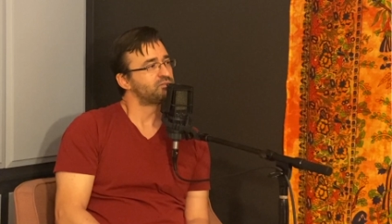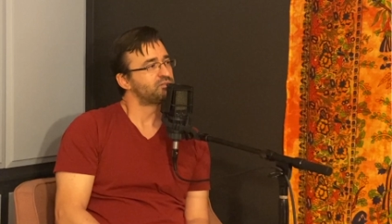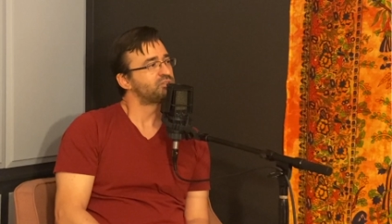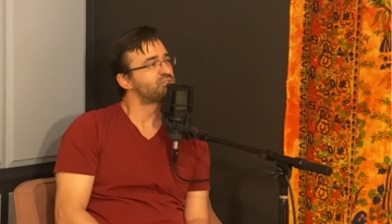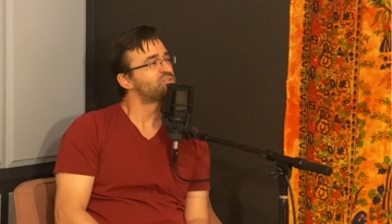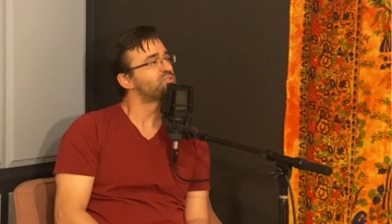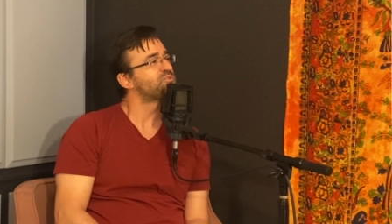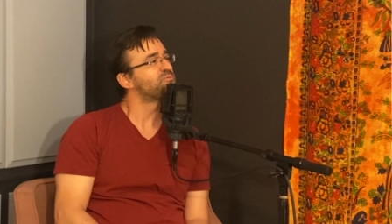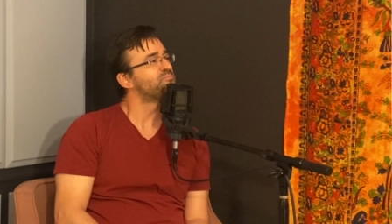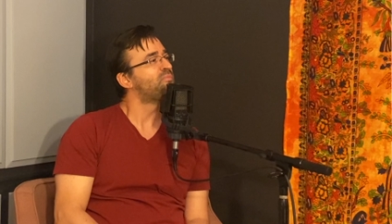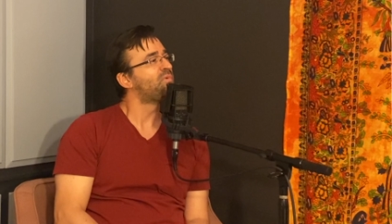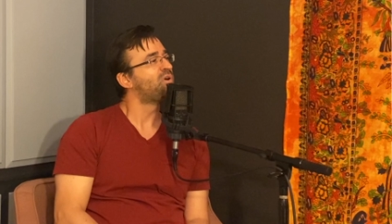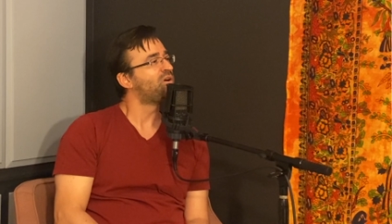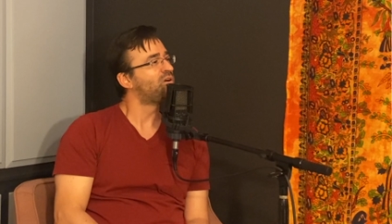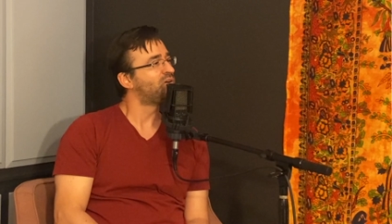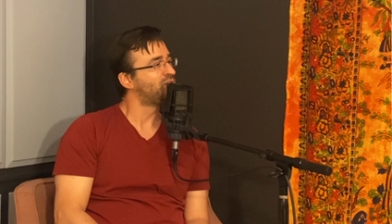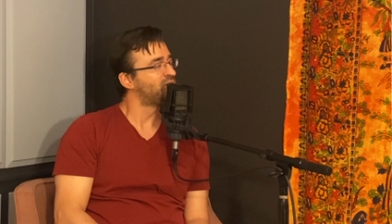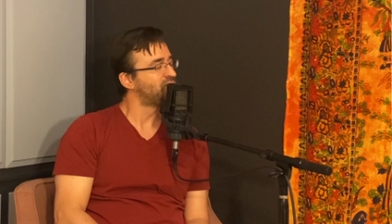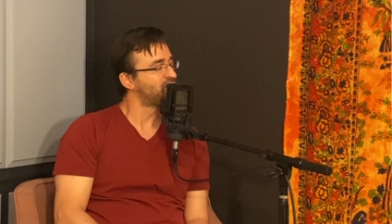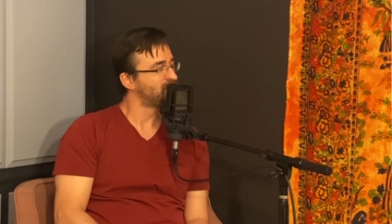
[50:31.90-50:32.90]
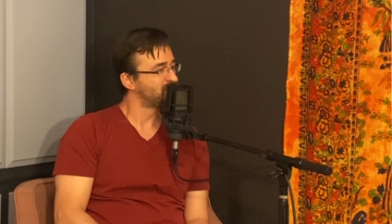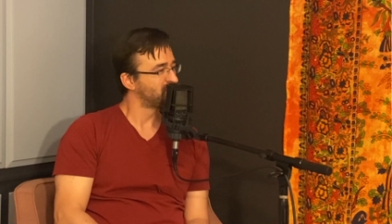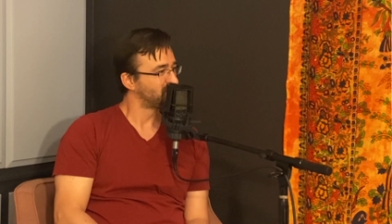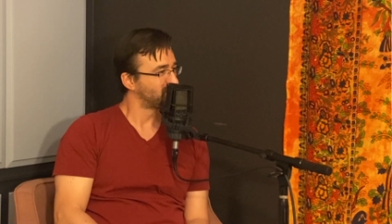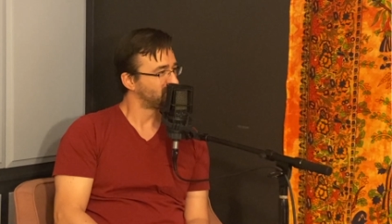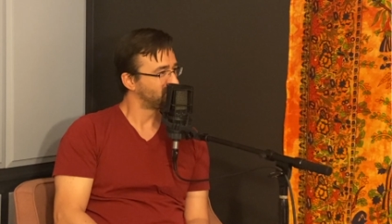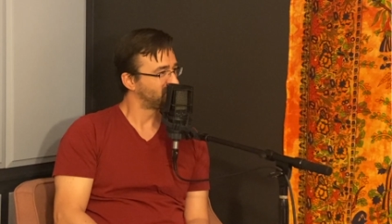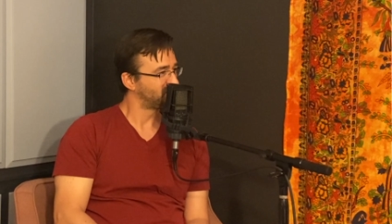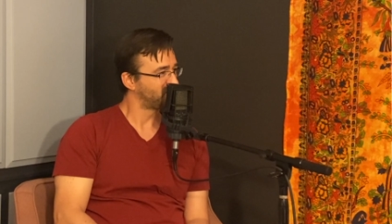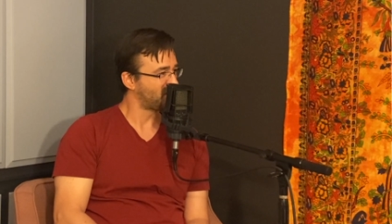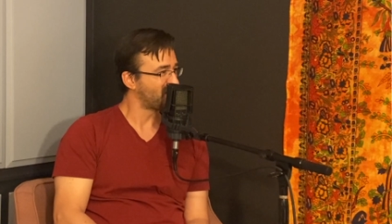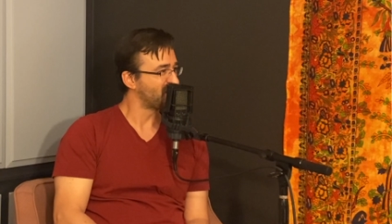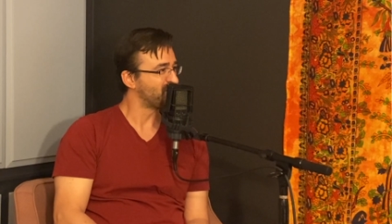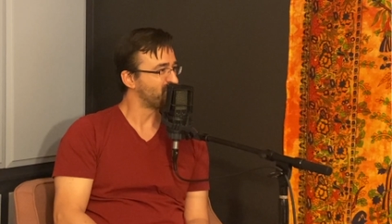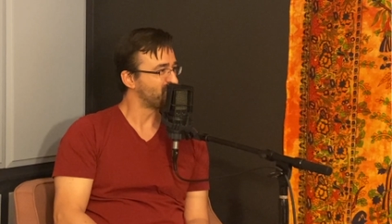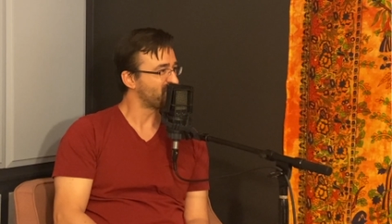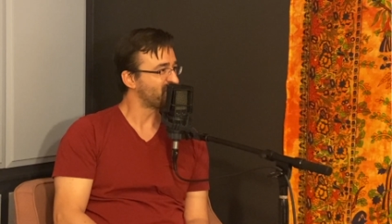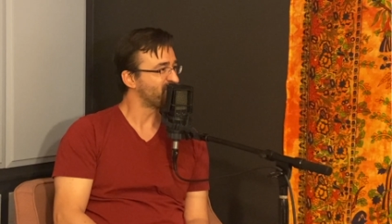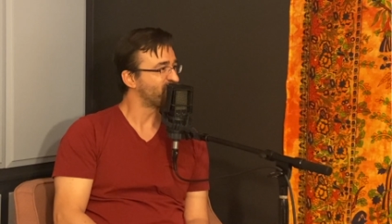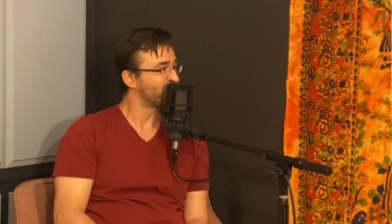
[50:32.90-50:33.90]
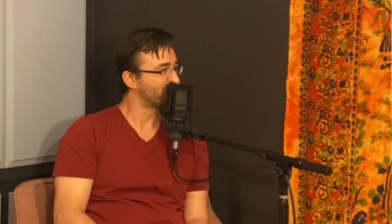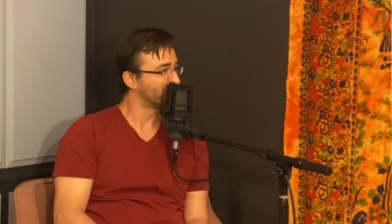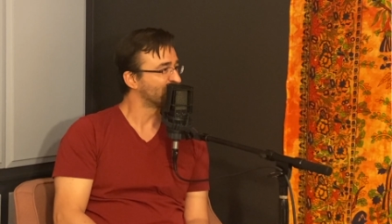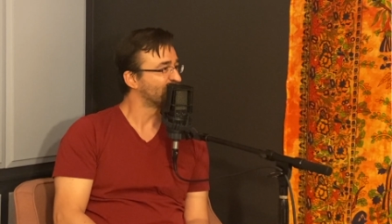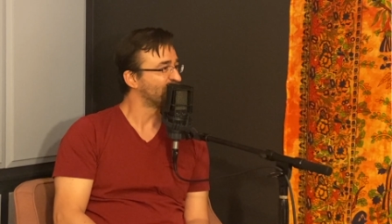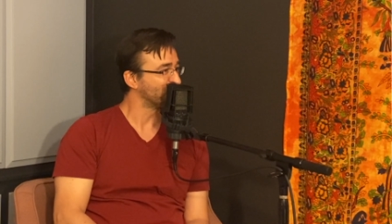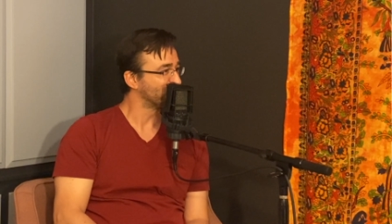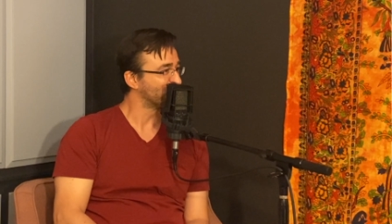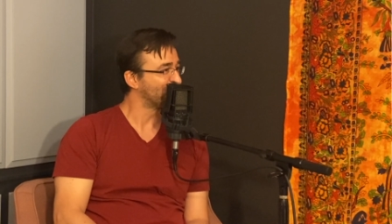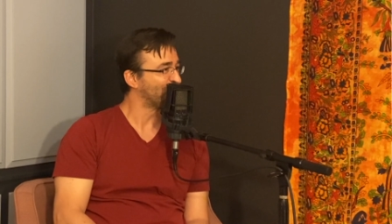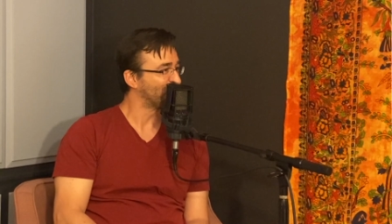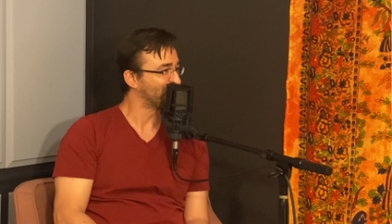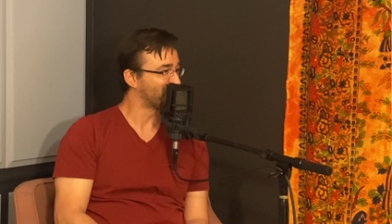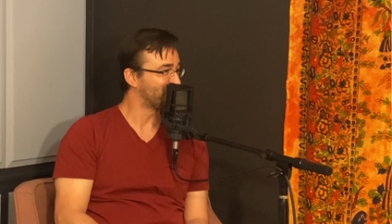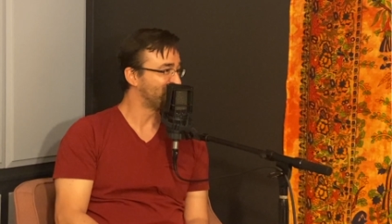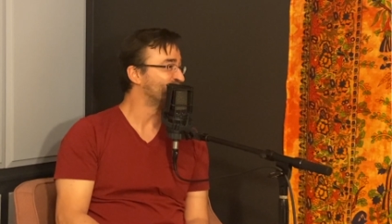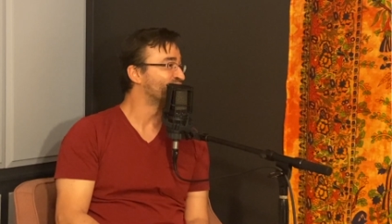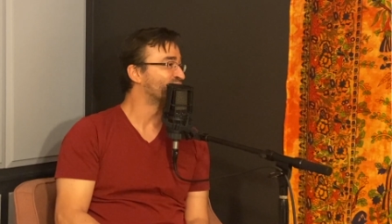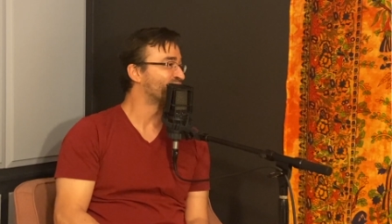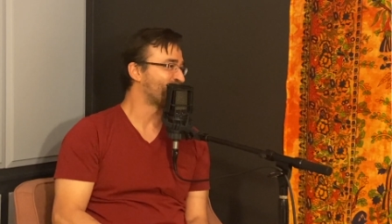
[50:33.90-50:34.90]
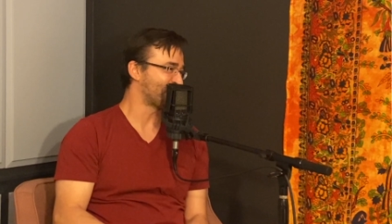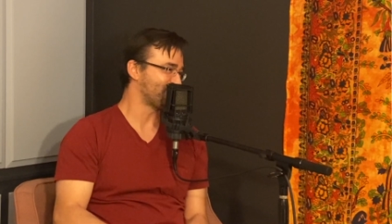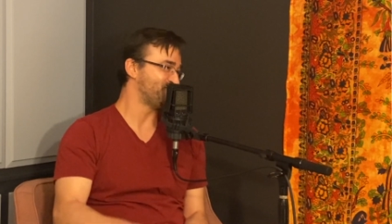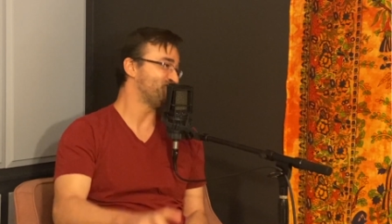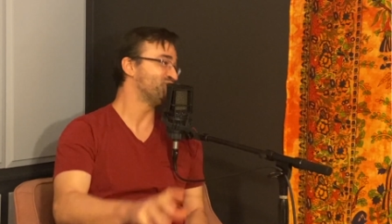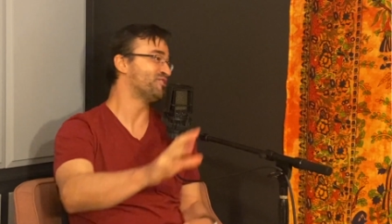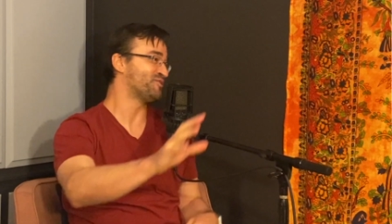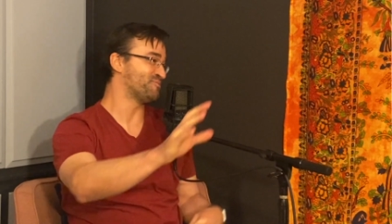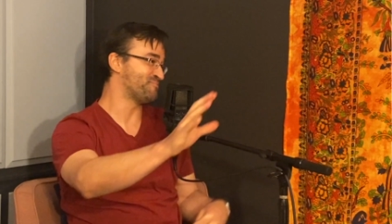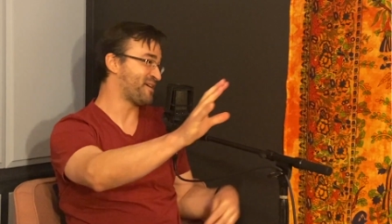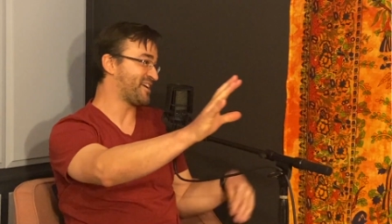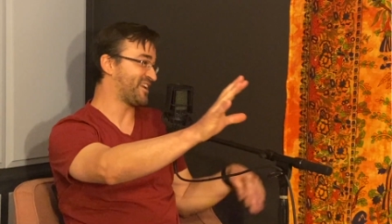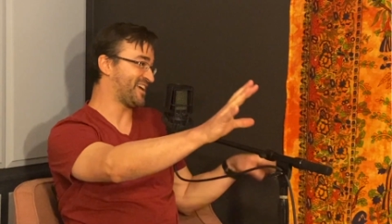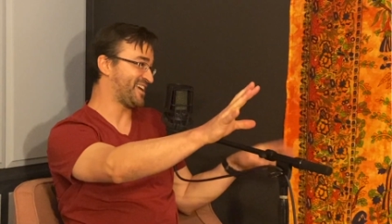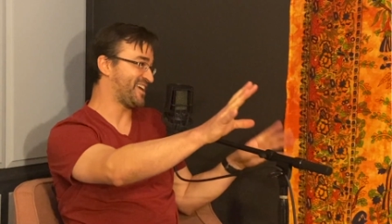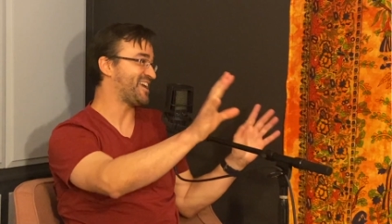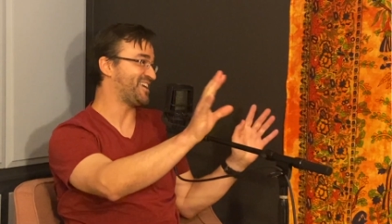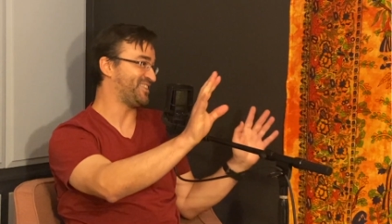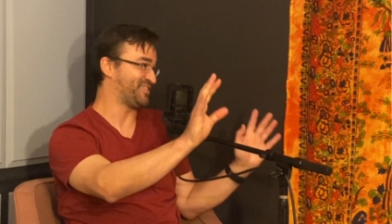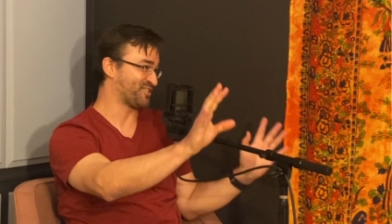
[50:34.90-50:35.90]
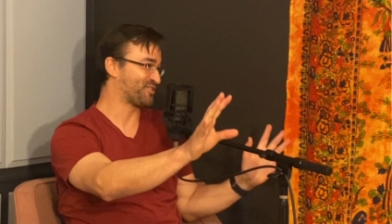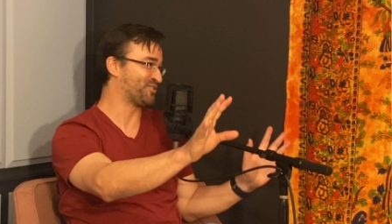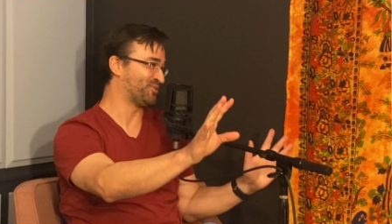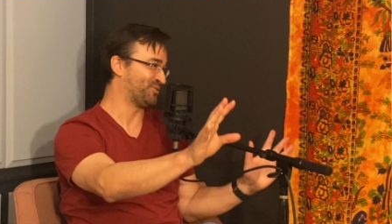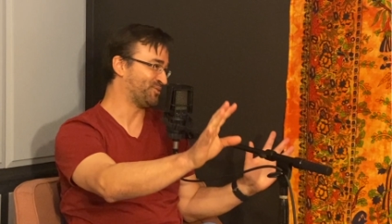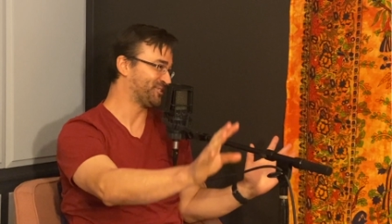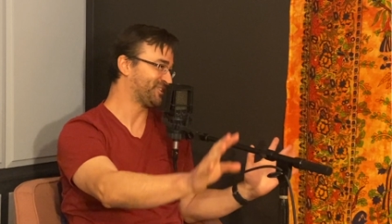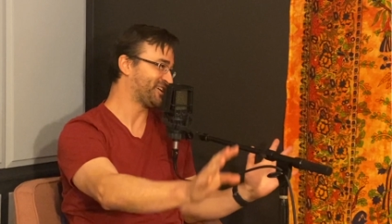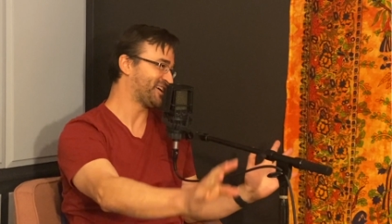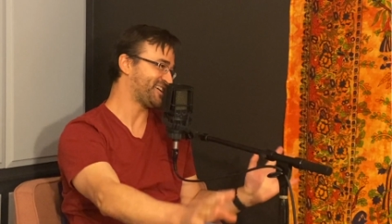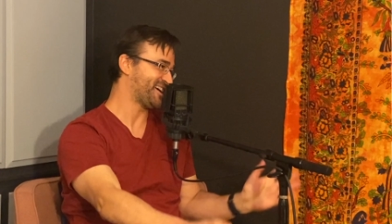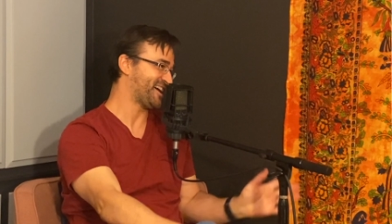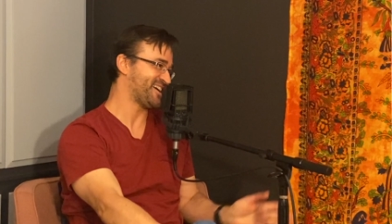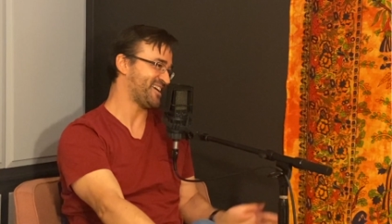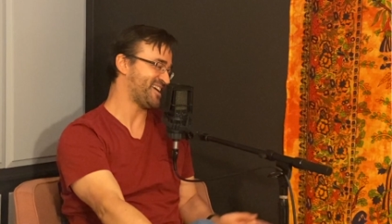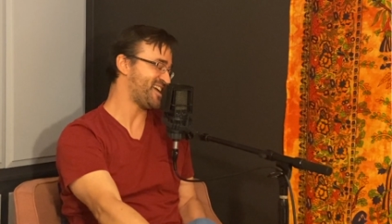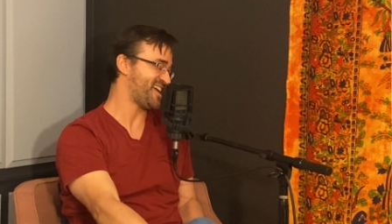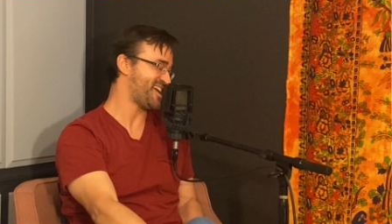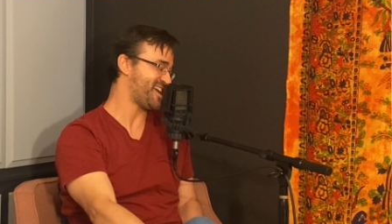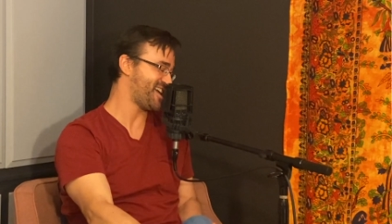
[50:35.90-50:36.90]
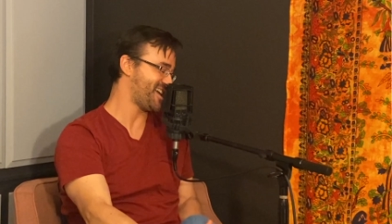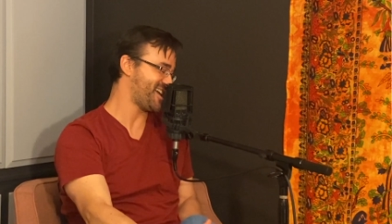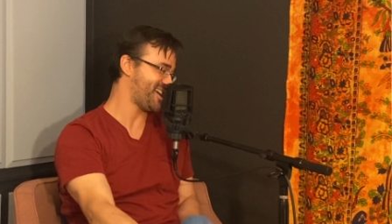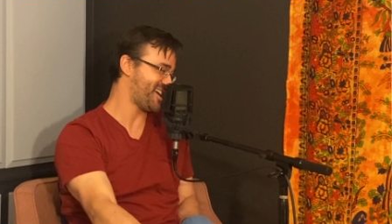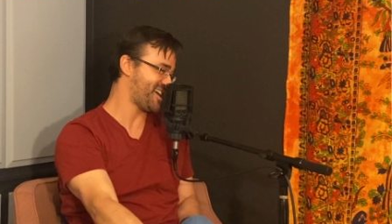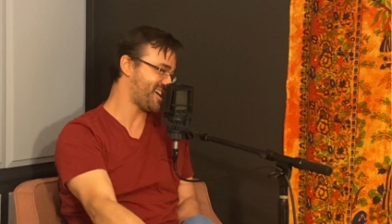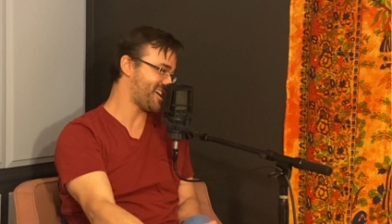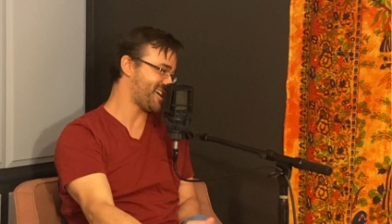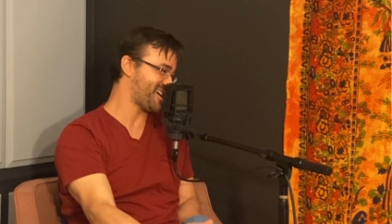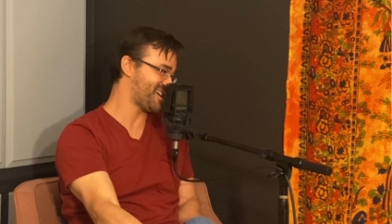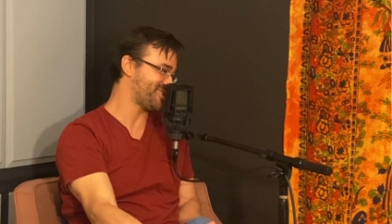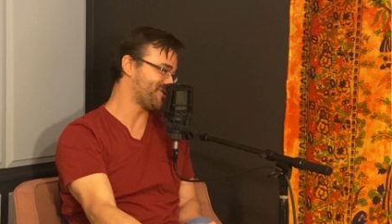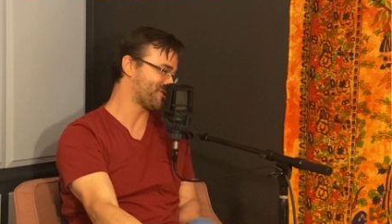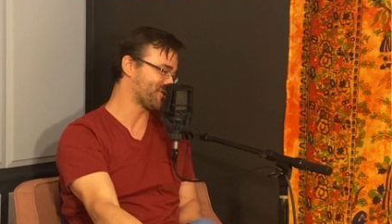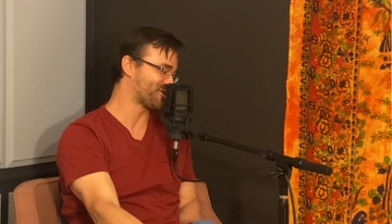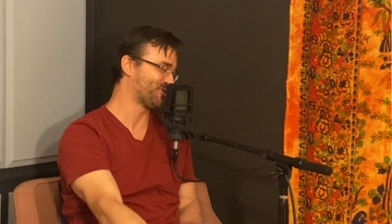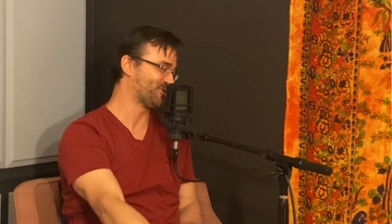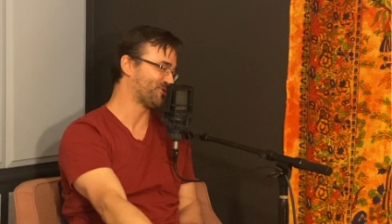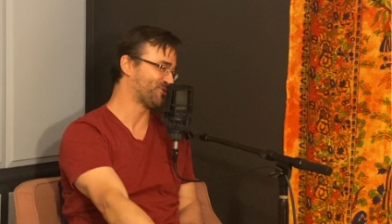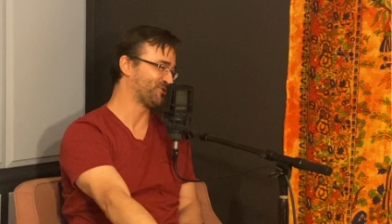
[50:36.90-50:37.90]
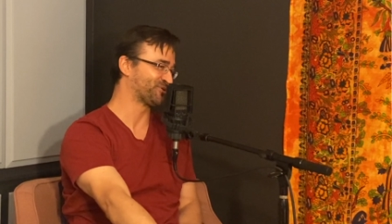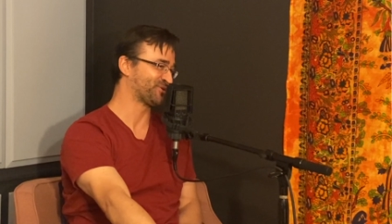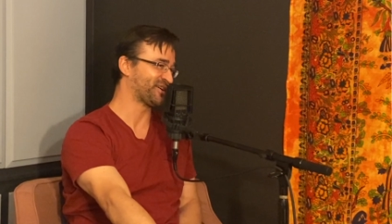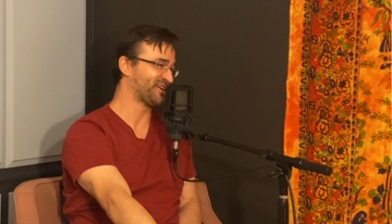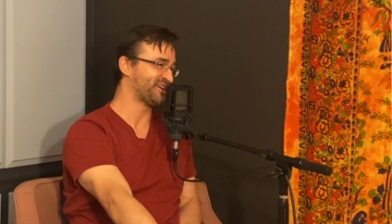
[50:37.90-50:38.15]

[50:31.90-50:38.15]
small times I've overcome cold, because you know how bad I hate the cold. I hate the cold, right?